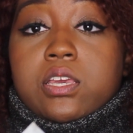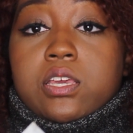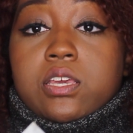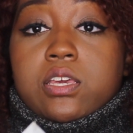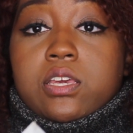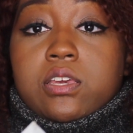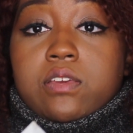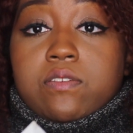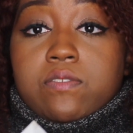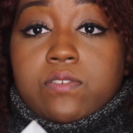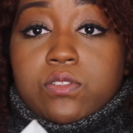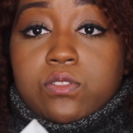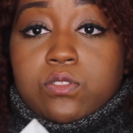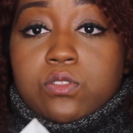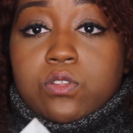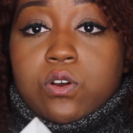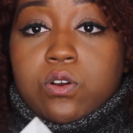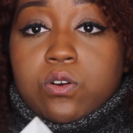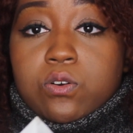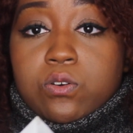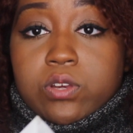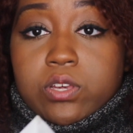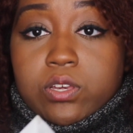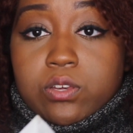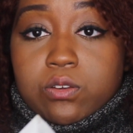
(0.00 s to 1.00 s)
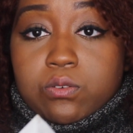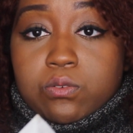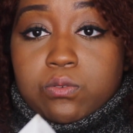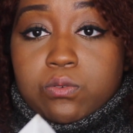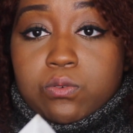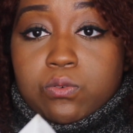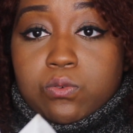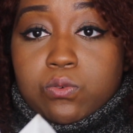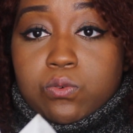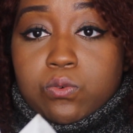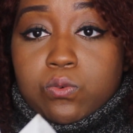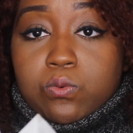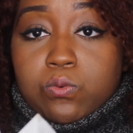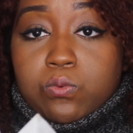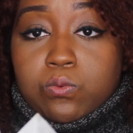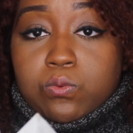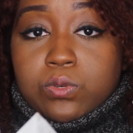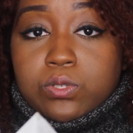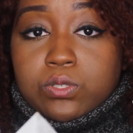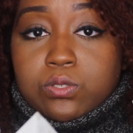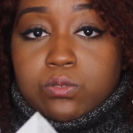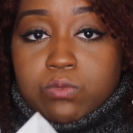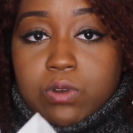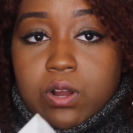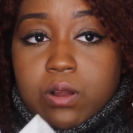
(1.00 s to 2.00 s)
Even though it
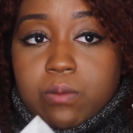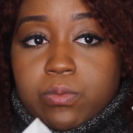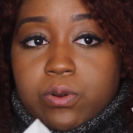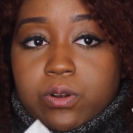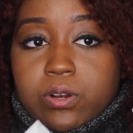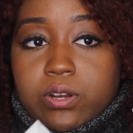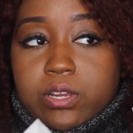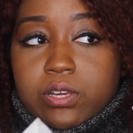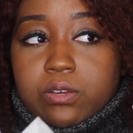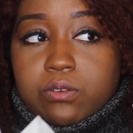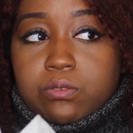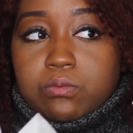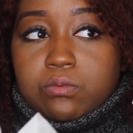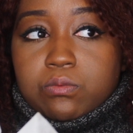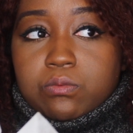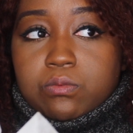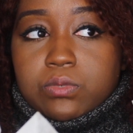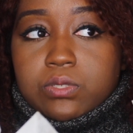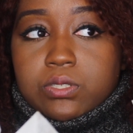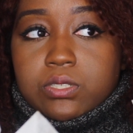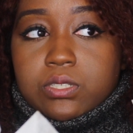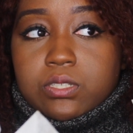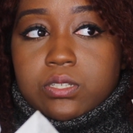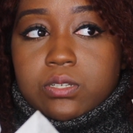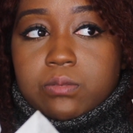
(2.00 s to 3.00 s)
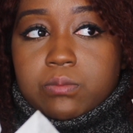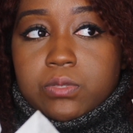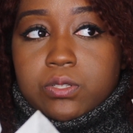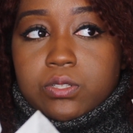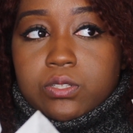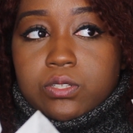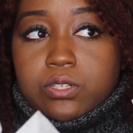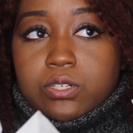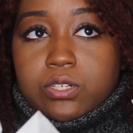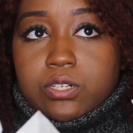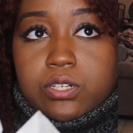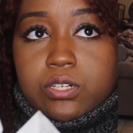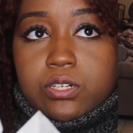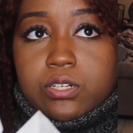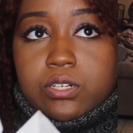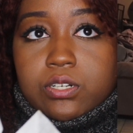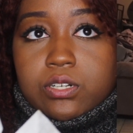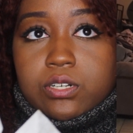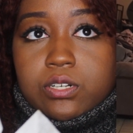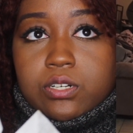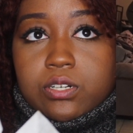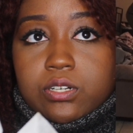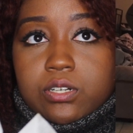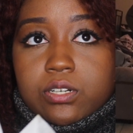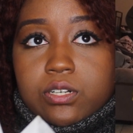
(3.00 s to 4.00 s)
was a romper, it was similar.
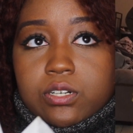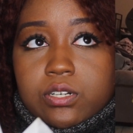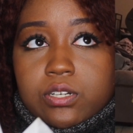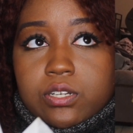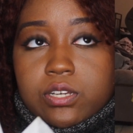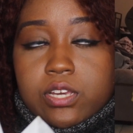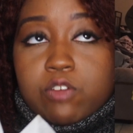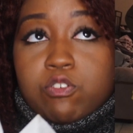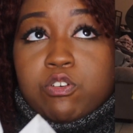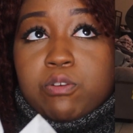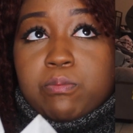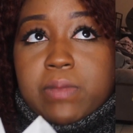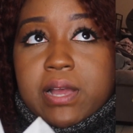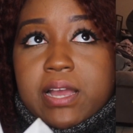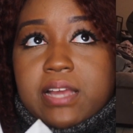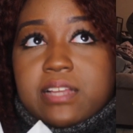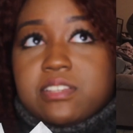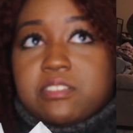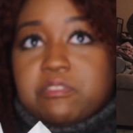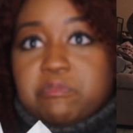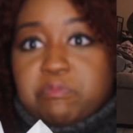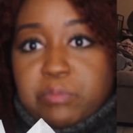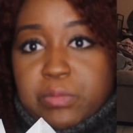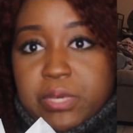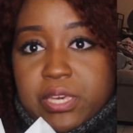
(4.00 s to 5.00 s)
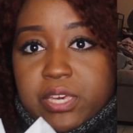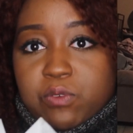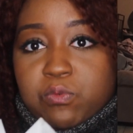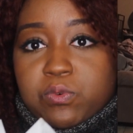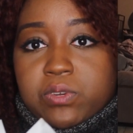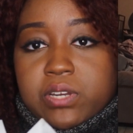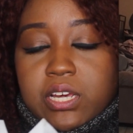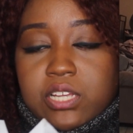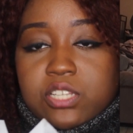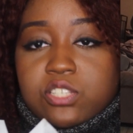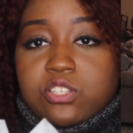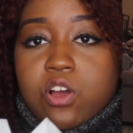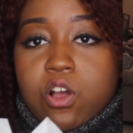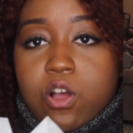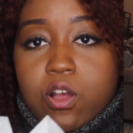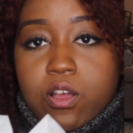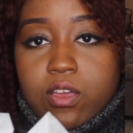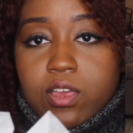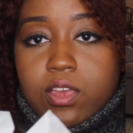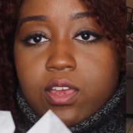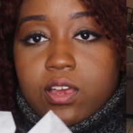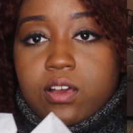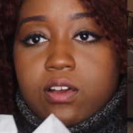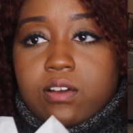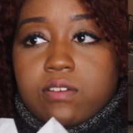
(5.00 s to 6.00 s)
It reminded me when I saw
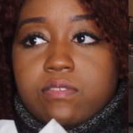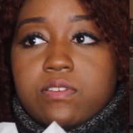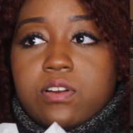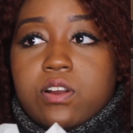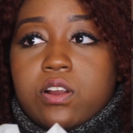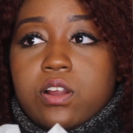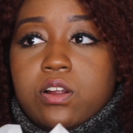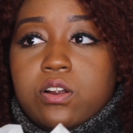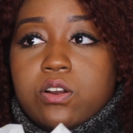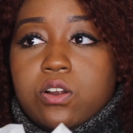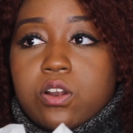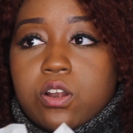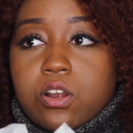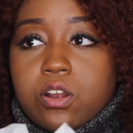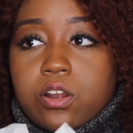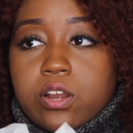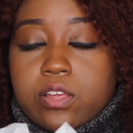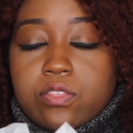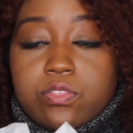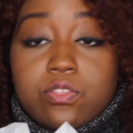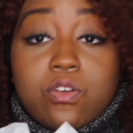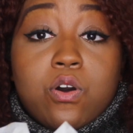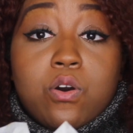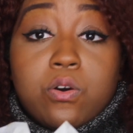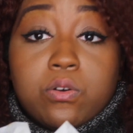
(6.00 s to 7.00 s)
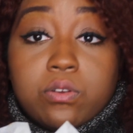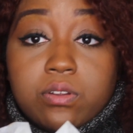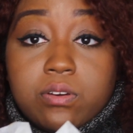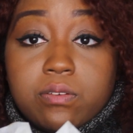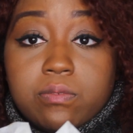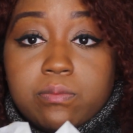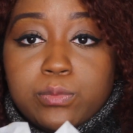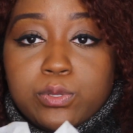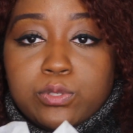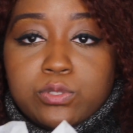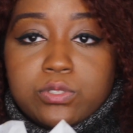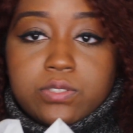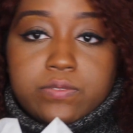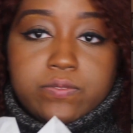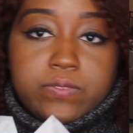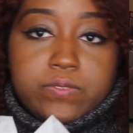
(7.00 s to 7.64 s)
it of her in the Hold Up music